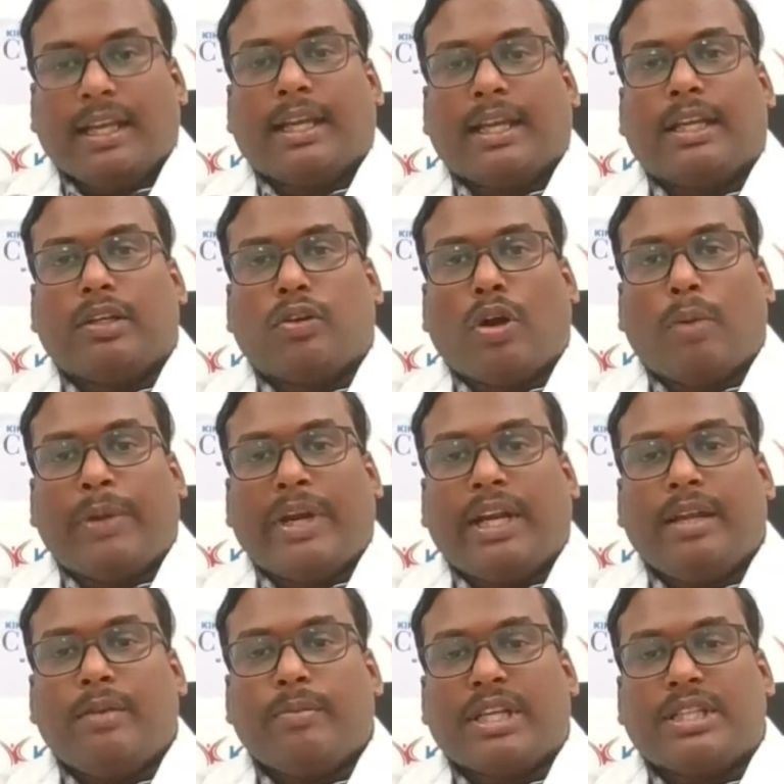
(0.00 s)

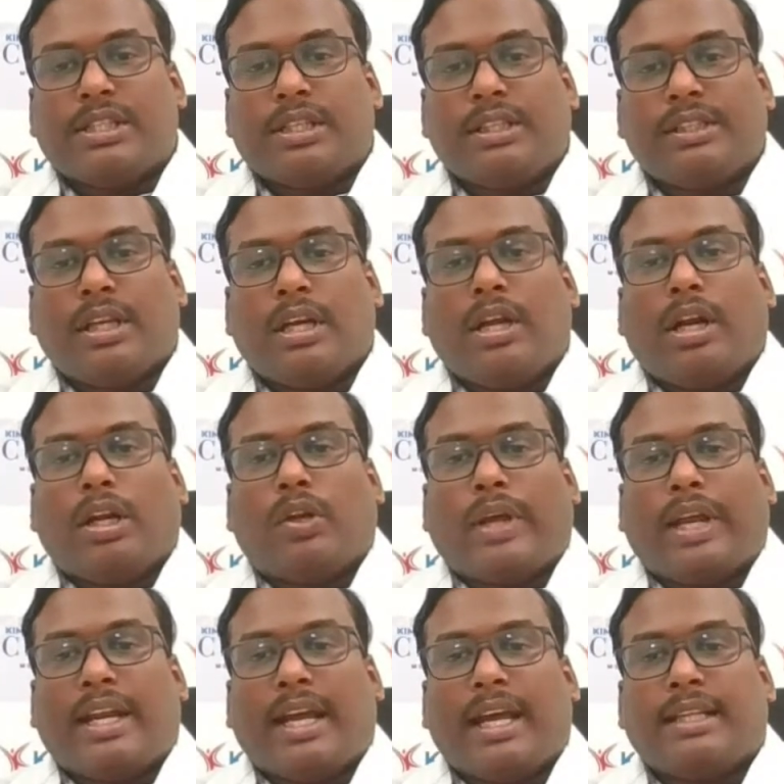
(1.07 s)
incorporating measures to
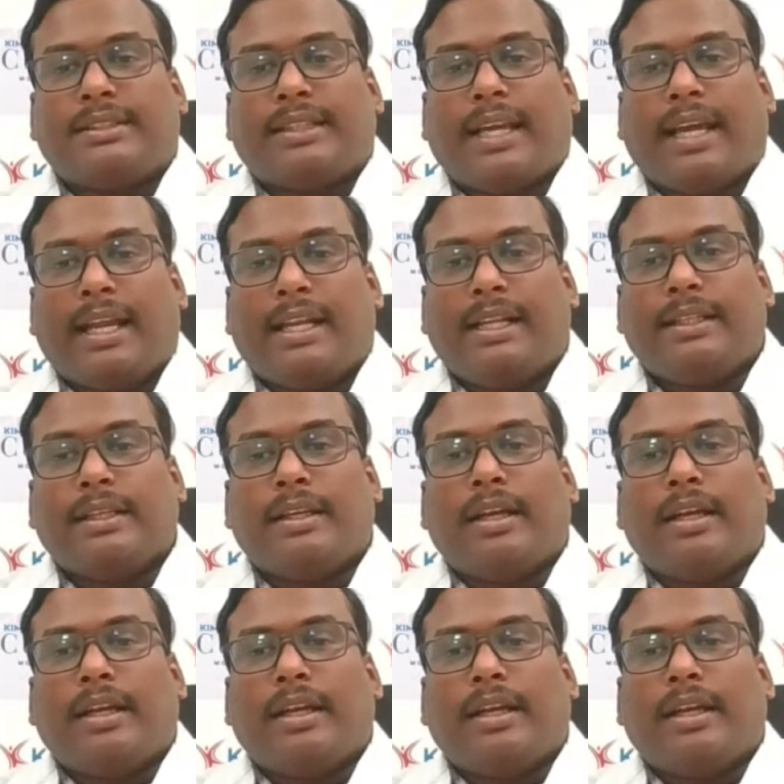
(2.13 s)
enhance health